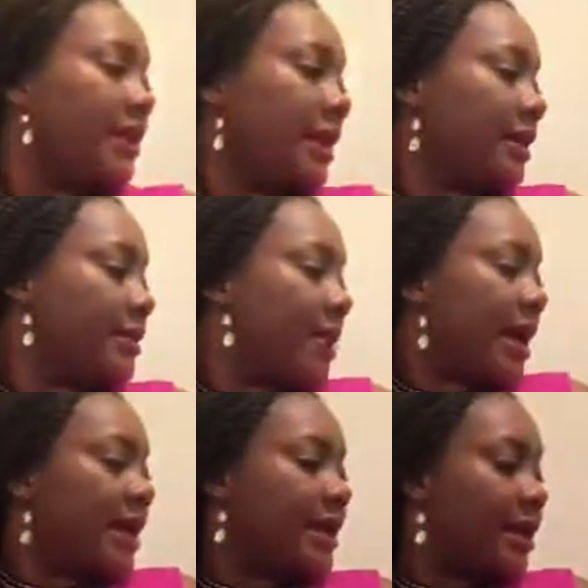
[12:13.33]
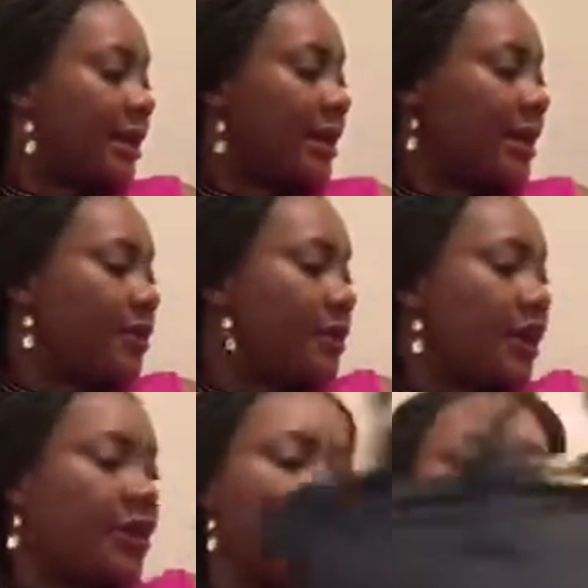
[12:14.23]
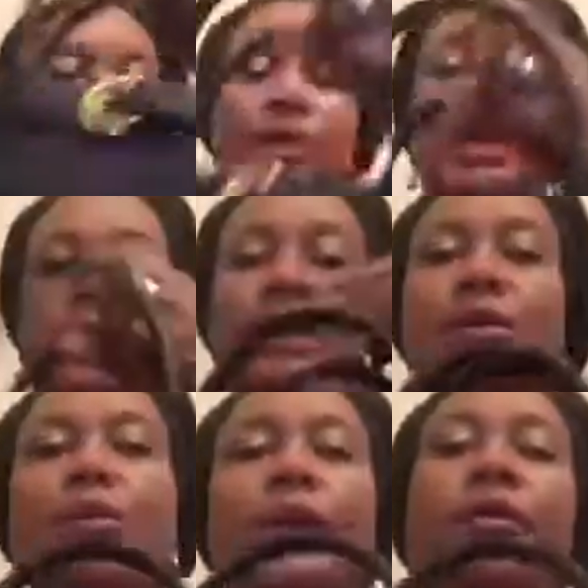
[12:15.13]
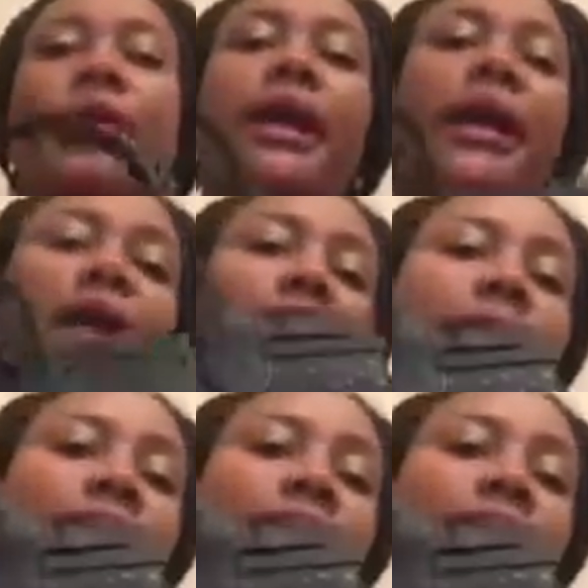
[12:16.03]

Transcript: next bag. Then the next one I'll show you is this one right here.